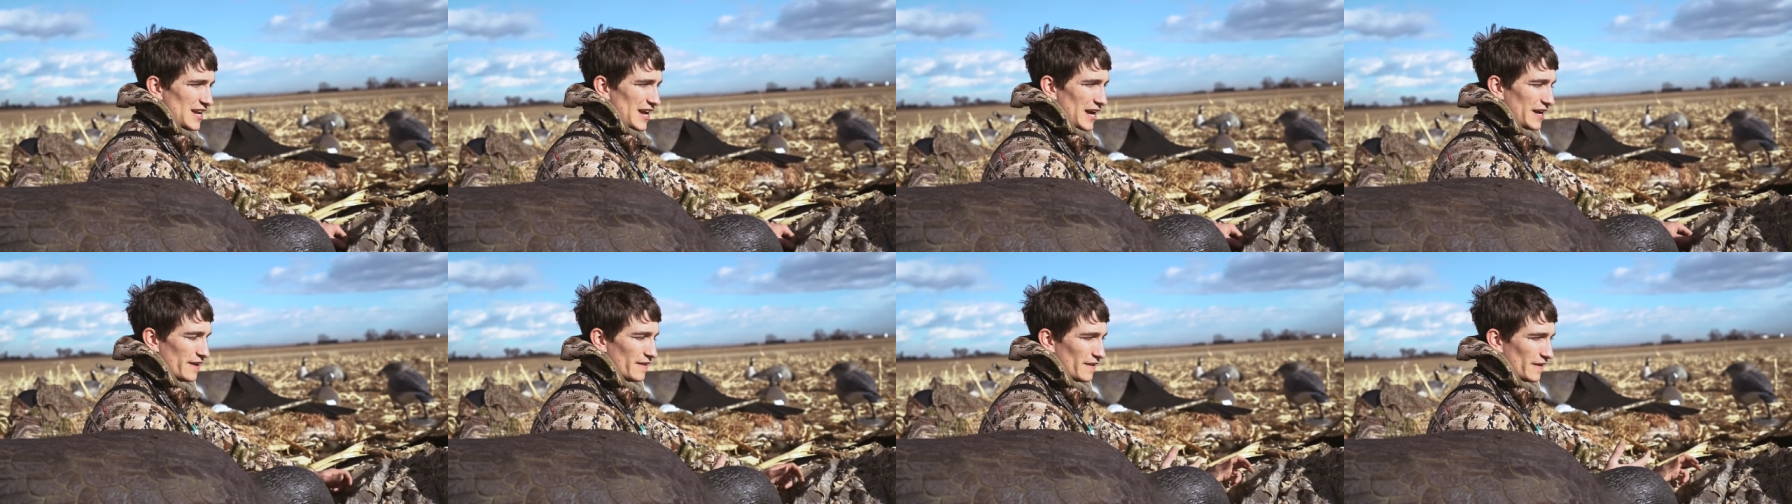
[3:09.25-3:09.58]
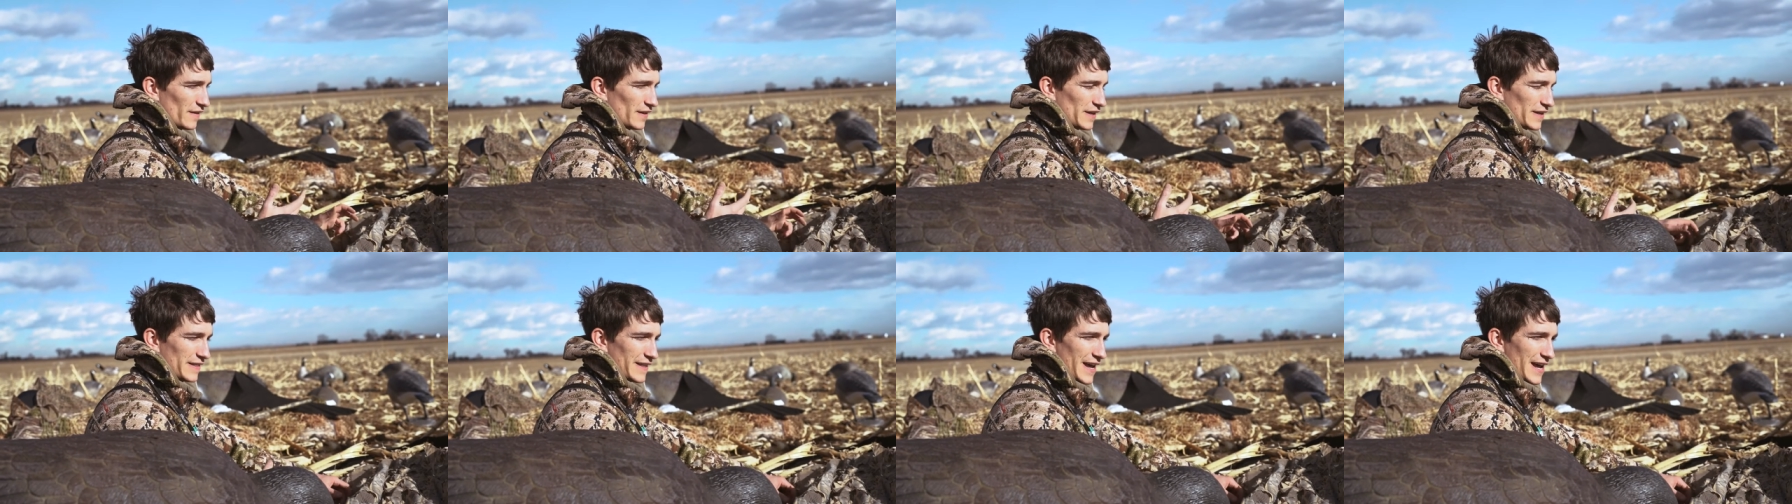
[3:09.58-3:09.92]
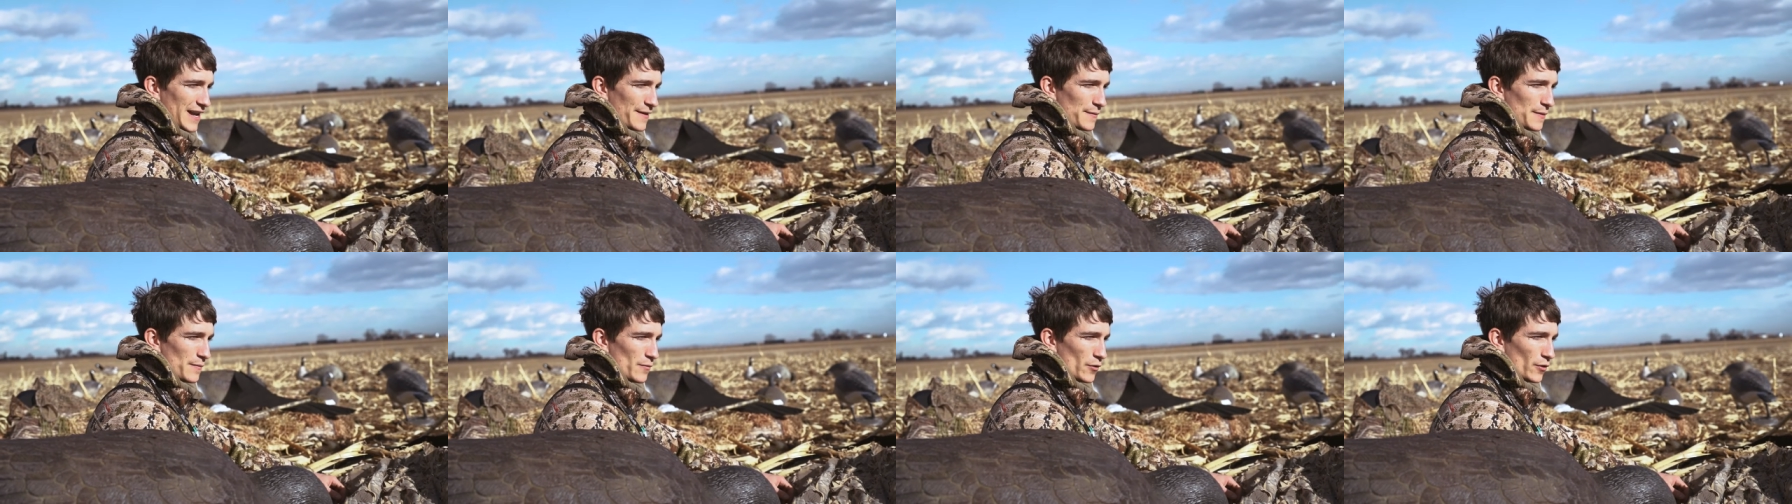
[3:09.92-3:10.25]
anything like
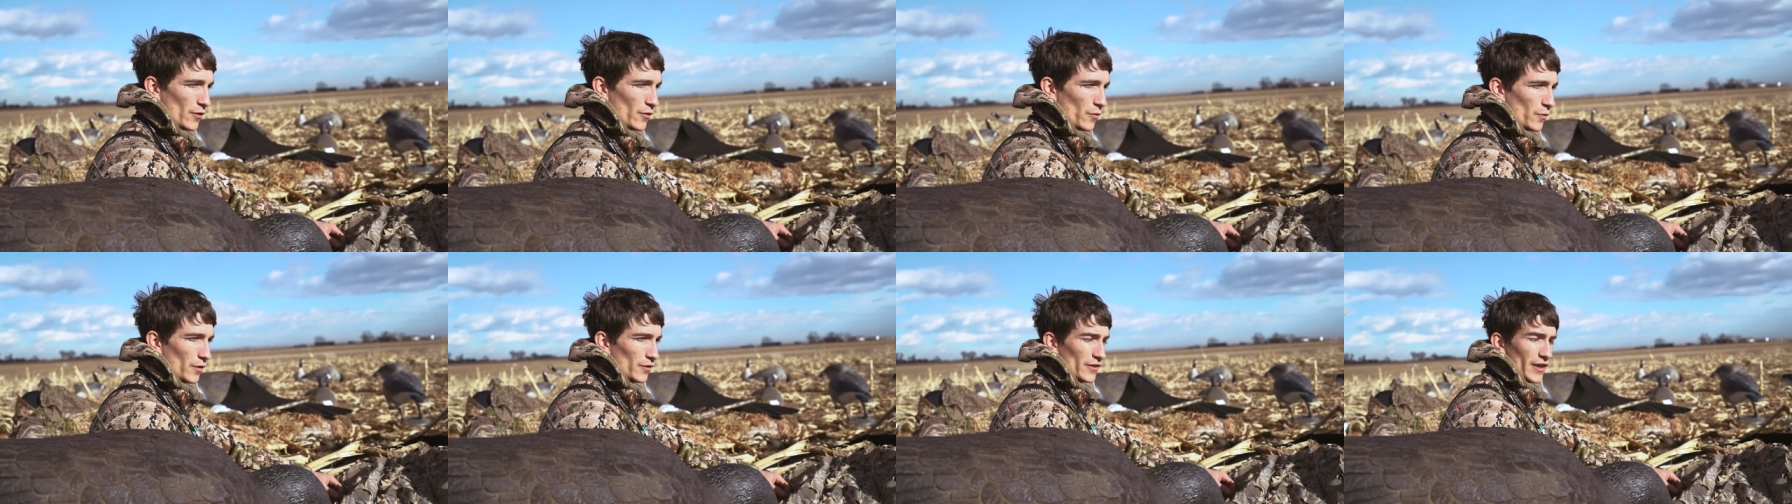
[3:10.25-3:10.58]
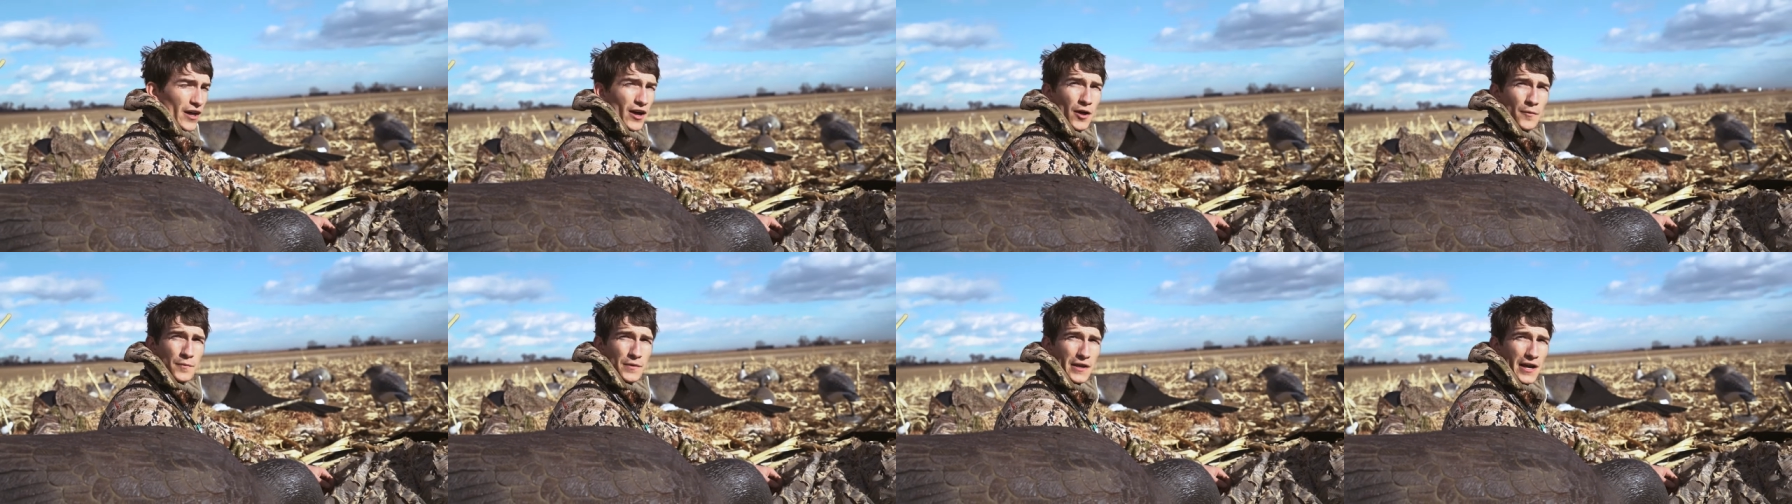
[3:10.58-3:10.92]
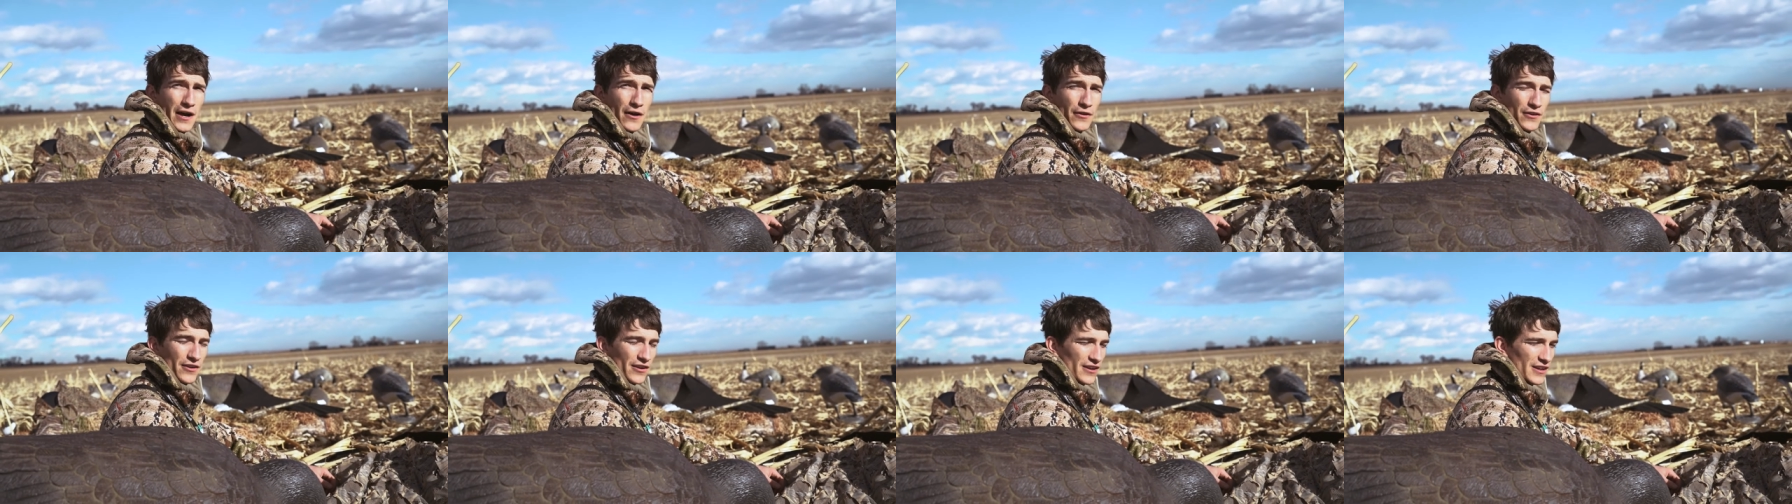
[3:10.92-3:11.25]
that, I'd be more than willing to help you
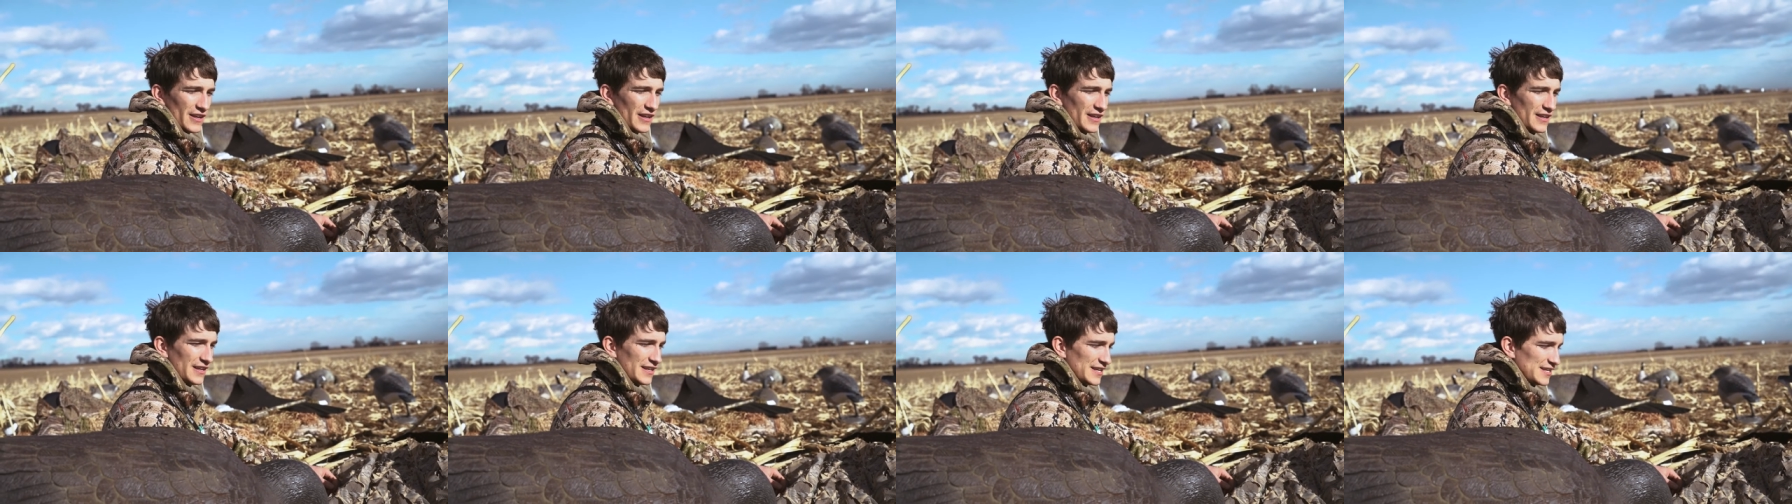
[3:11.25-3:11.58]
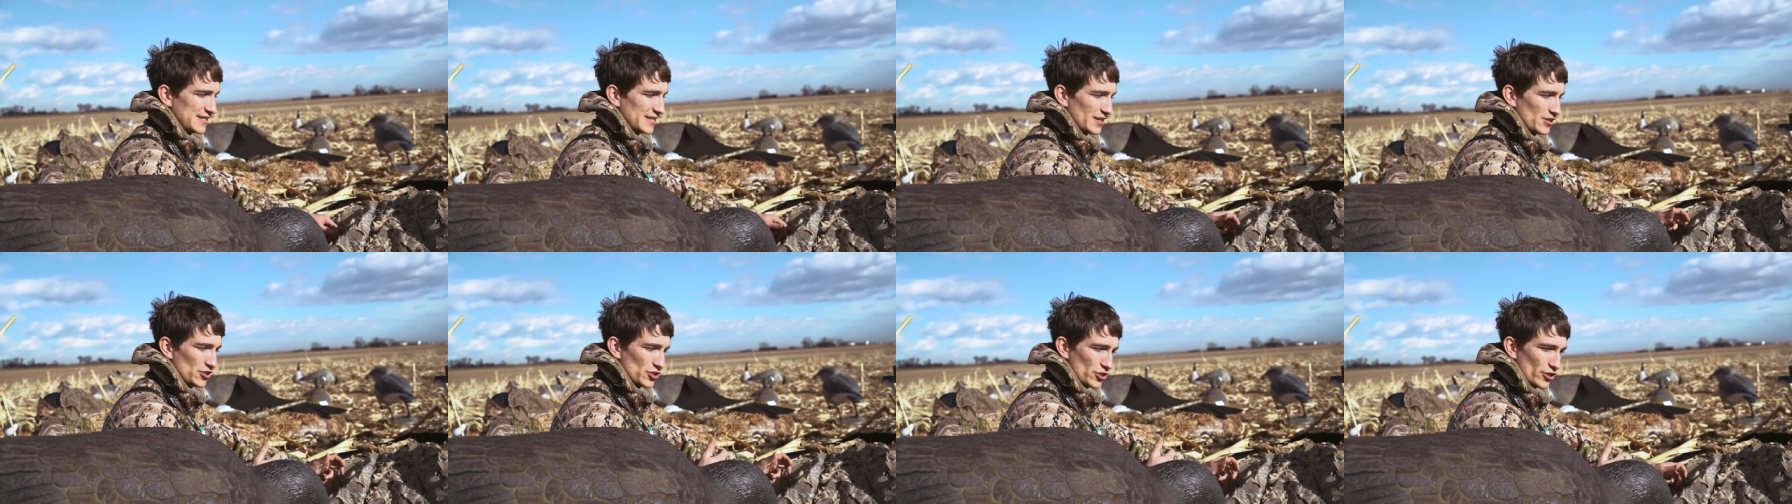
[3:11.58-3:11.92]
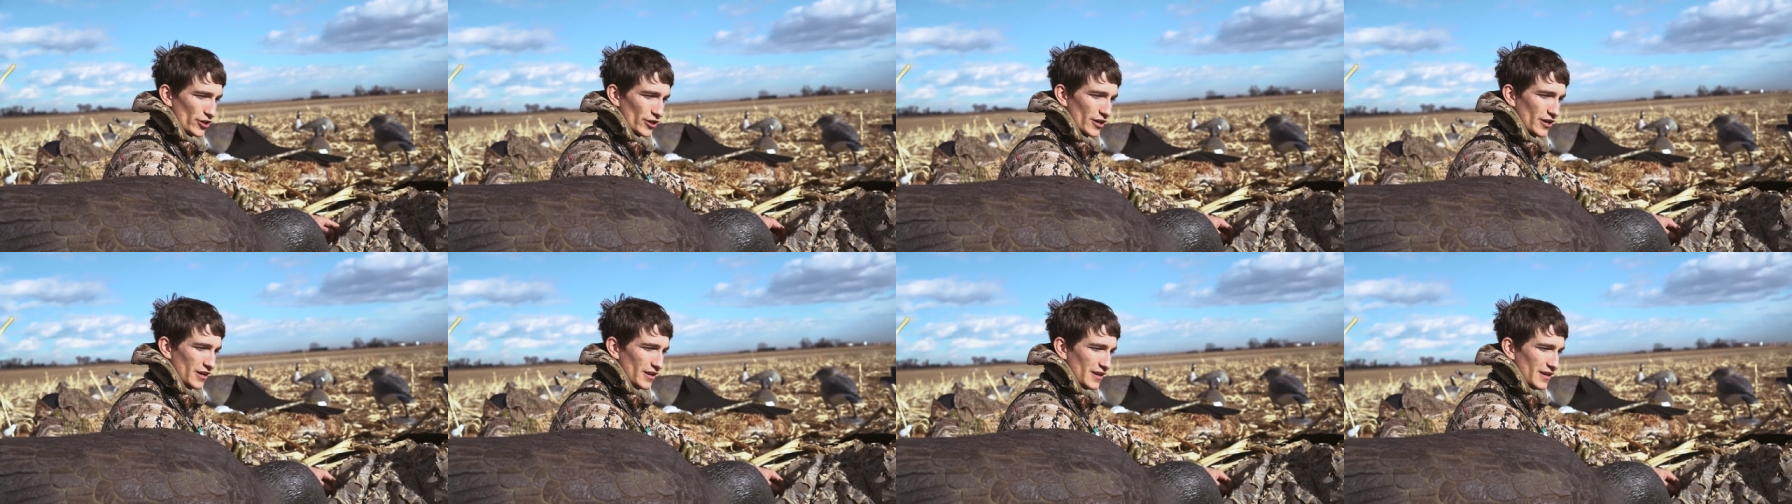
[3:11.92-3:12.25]
out. And he said,
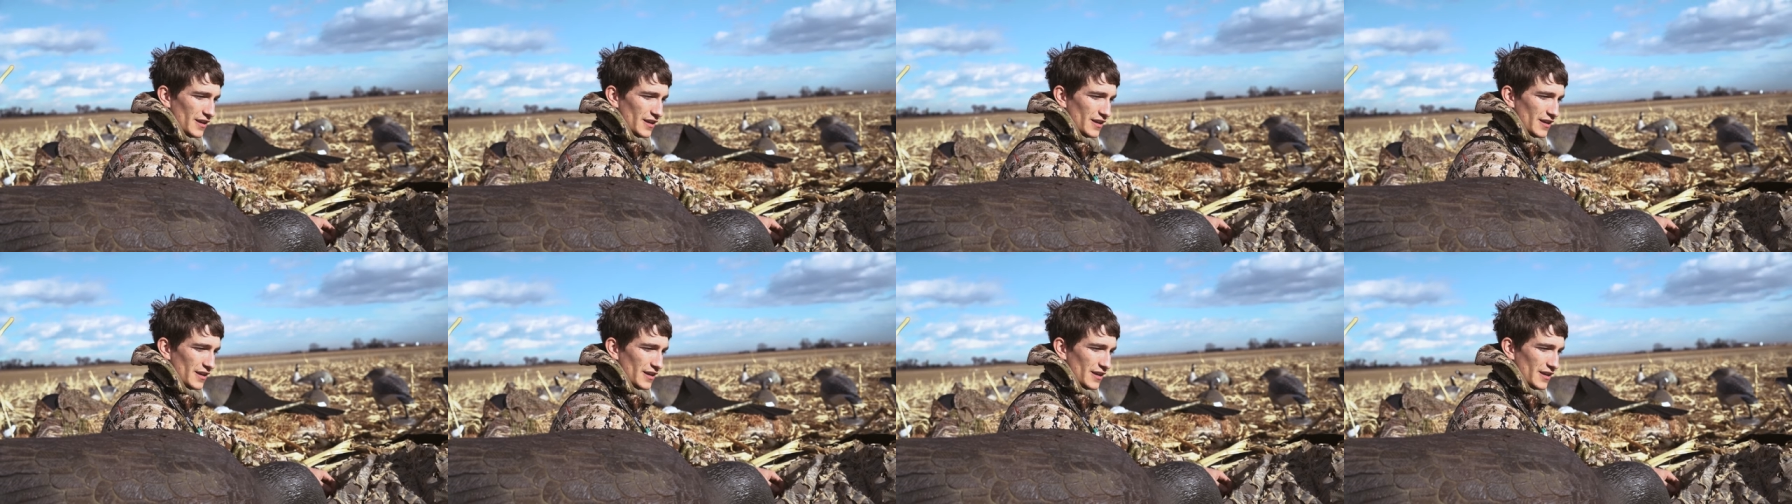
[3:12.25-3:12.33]
sure.